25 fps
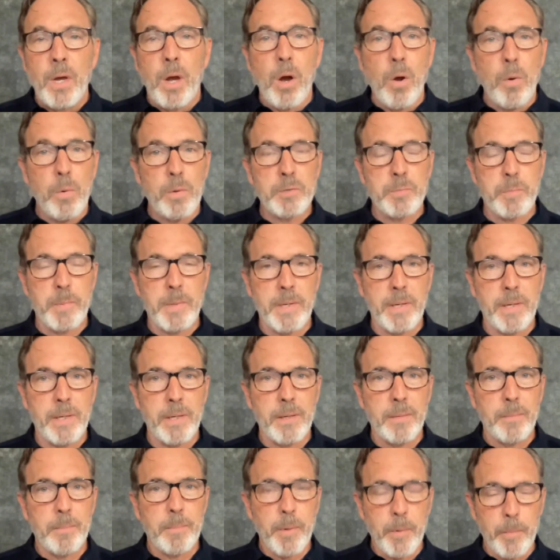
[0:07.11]
always
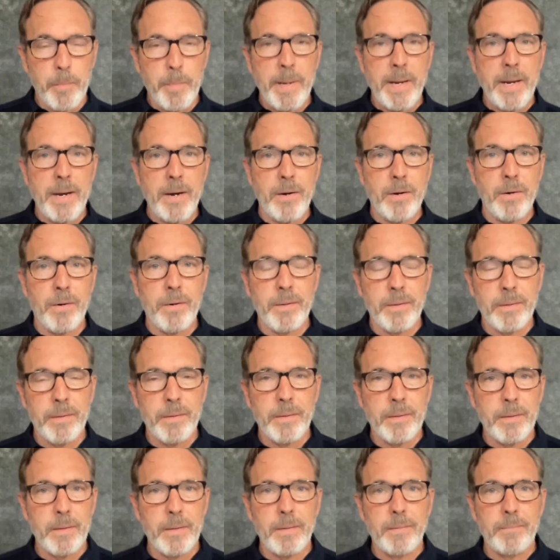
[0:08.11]
being prepared
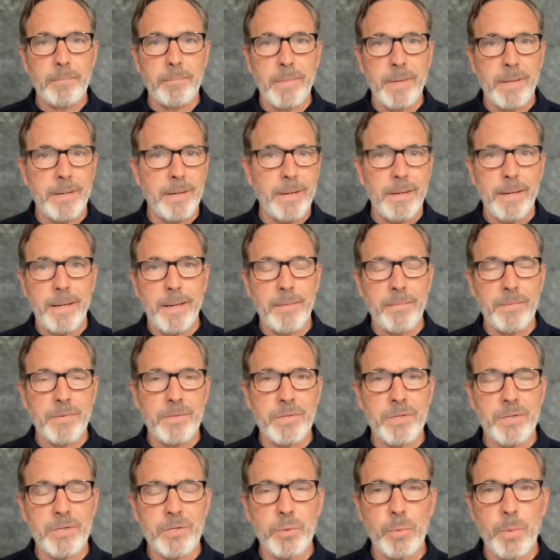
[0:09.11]
in any given
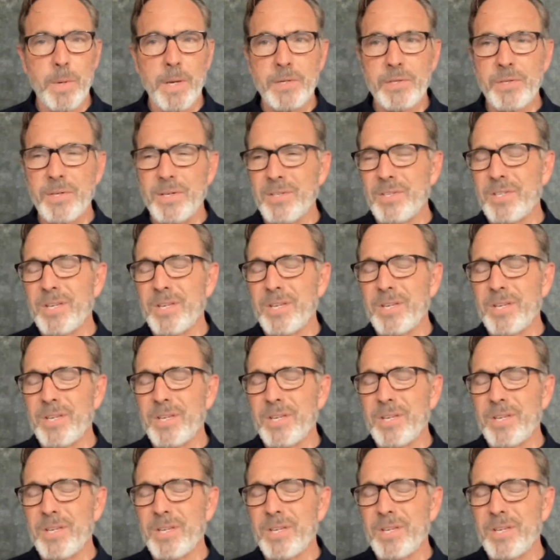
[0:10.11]
situation.